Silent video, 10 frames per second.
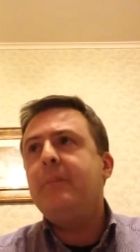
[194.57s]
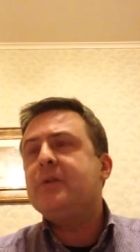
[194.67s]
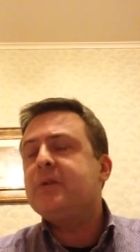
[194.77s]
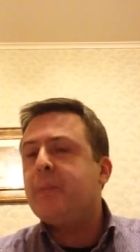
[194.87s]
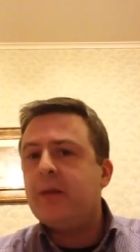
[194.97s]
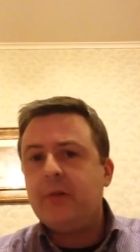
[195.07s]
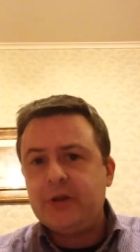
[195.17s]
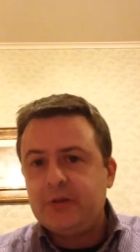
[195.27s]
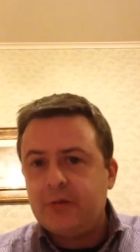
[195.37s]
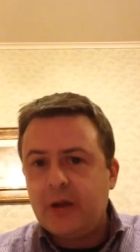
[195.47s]
some of the
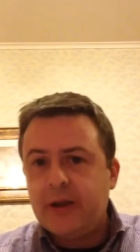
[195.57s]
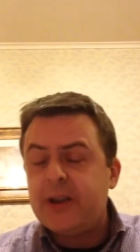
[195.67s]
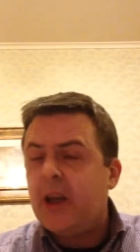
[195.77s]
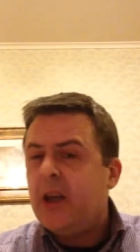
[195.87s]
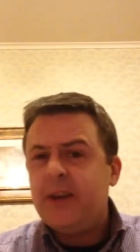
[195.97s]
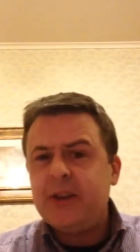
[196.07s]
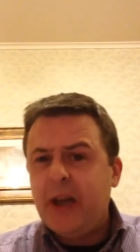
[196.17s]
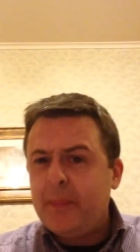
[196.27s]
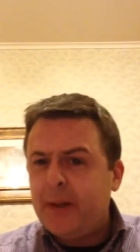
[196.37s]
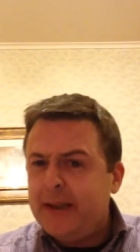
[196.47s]
Russian rockets, the
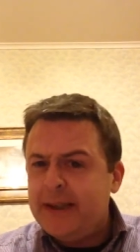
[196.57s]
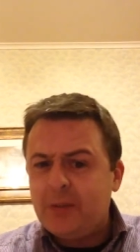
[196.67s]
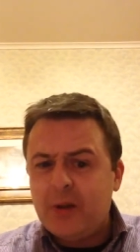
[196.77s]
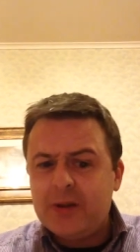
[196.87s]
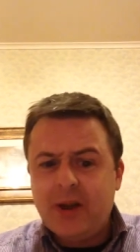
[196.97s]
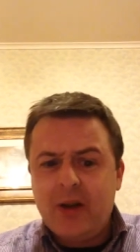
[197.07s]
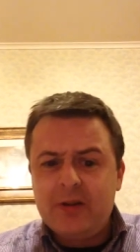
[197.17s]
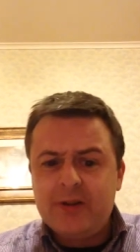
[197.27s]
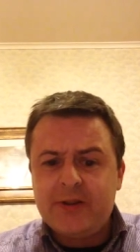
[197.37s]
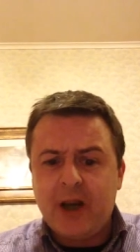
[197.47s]
Japanese ones
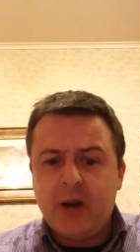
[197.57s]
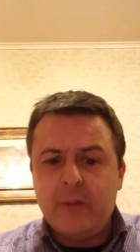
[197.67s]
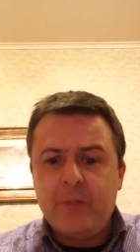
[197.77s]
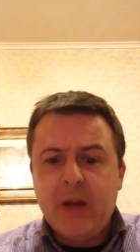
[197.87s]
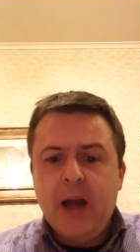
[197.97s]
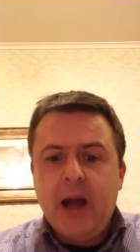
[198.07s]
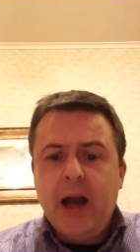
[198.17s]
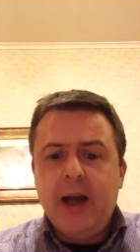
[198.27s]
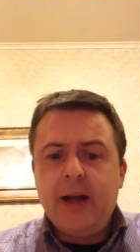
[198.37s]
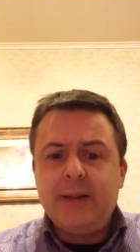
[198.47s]
also.
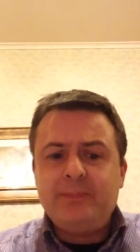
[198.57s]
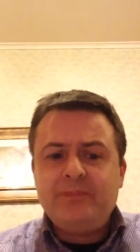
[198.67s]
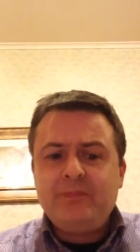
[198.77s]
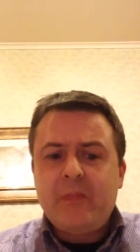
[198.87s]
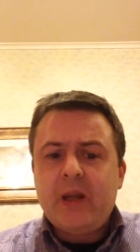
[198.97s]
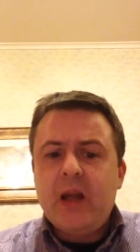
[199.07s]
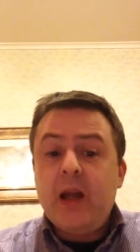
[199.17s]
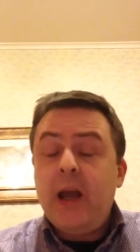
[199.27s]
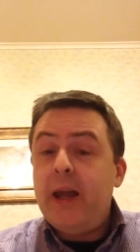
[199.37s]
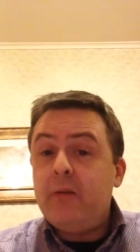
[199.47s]

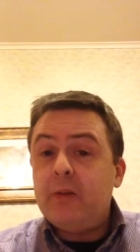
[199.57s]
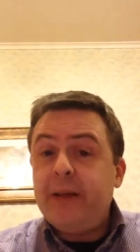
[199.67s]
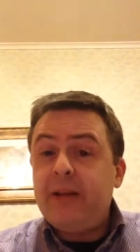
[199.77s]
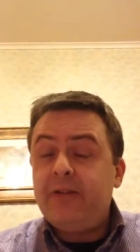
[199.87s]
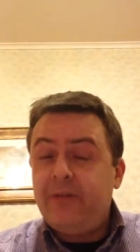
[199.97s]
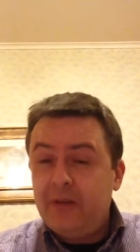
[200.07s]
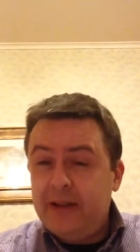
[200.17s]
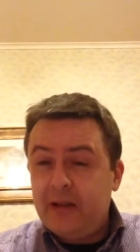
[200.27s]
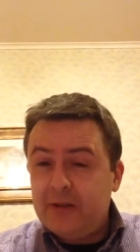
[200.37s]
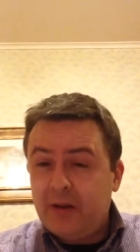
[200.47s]
It would be a
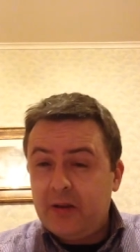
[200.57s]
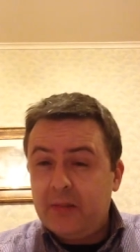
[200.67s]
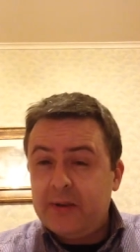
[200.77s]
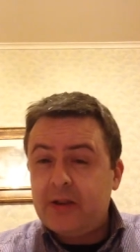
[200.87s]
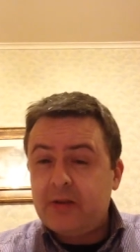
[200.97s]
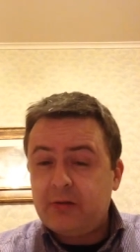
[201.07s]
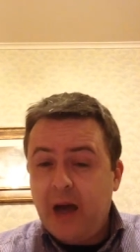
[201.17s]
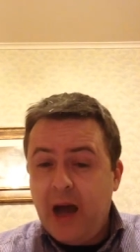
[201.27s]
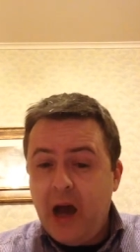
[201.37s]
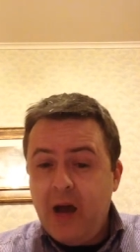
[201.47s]
fully autonomous
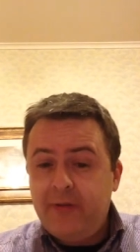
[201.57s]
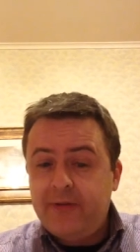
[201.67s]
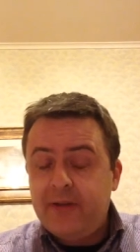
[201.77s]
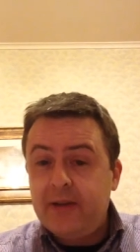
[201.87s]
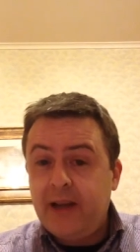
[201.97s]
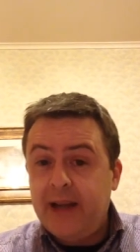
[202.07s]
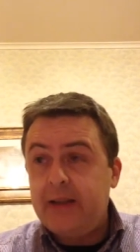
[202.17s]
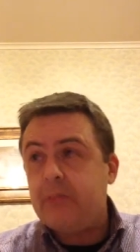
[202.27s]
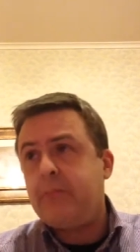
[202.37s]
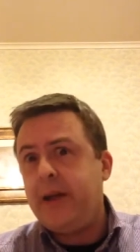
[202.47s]
craft,
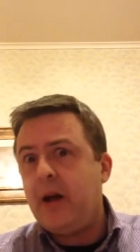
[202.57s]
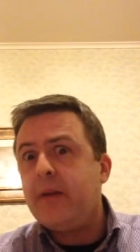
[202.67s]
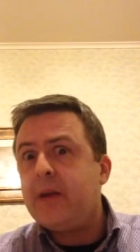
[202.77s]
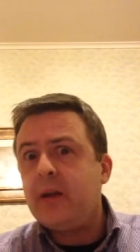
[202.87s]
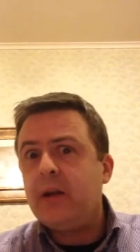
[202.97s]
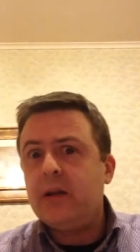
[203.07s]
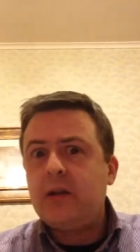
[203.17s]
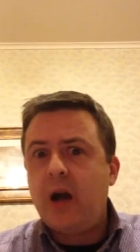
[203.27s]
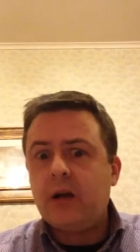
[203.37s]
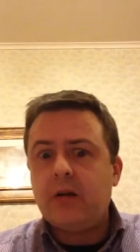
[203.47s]
like the other
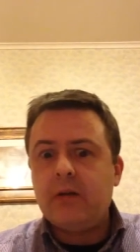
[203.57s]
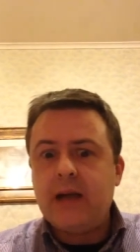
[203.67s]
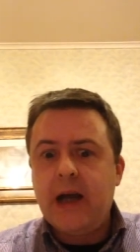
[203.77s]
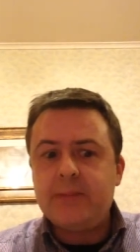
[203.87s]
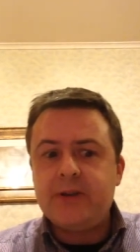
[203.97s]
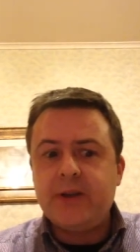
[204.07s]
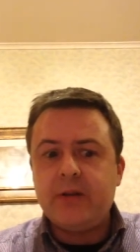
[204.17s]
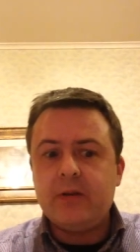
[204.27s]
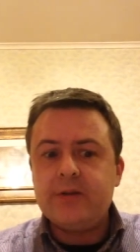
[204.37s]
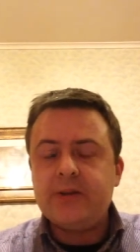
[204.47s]
cargo
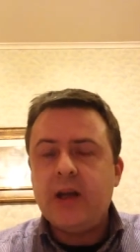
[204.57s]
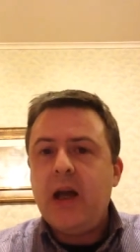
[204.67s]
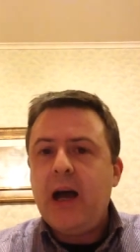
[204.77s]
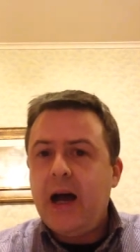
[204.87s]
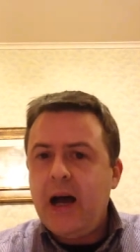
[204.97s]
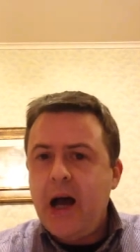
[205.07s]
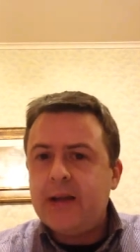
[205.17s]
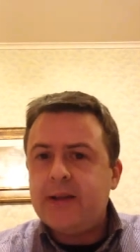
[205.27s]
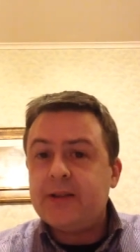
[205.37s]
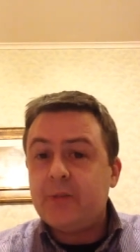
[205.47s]
capsules,
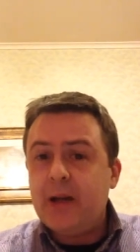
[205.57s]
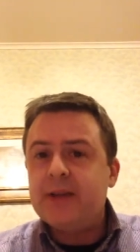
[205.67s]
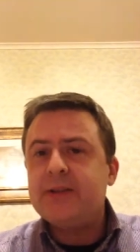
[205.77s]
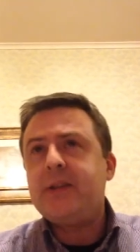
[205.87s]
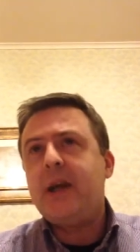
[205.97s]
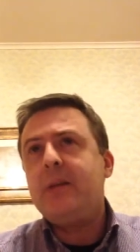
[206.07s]
and as well as